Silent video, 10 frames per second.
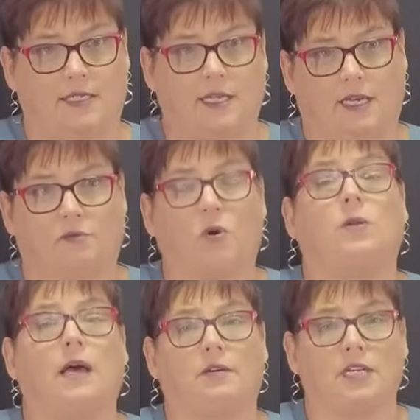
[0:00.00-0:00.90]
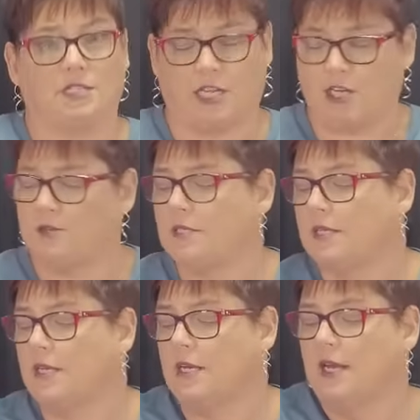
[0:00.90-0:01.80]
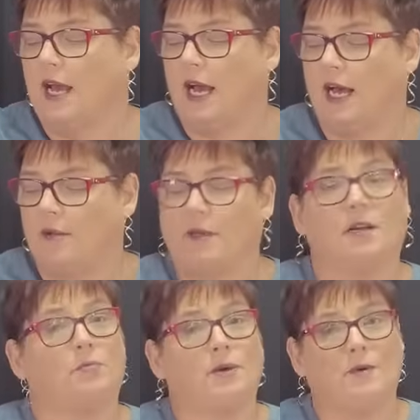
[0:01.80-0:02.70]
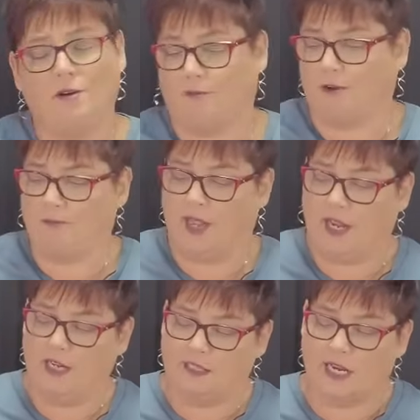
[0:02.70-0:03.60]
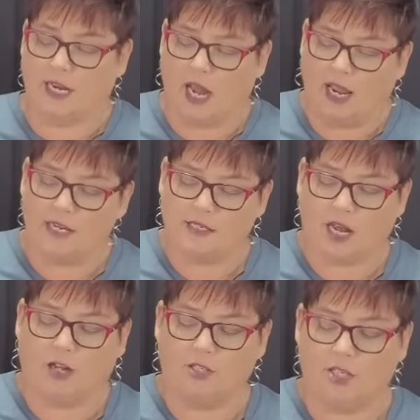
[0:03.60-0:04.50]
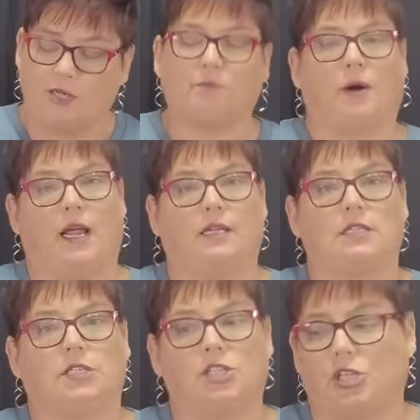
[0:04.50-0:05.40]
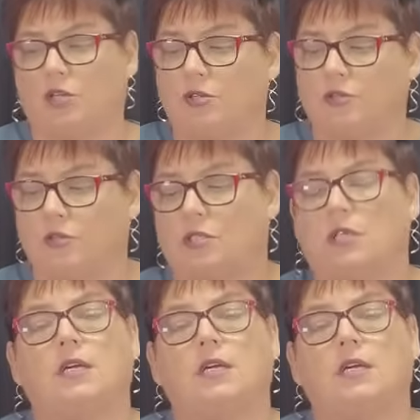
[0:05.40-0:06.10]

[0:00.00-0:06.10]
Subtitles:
the rollout continues. It'll be wonderful. And it's a nice alternate brand to use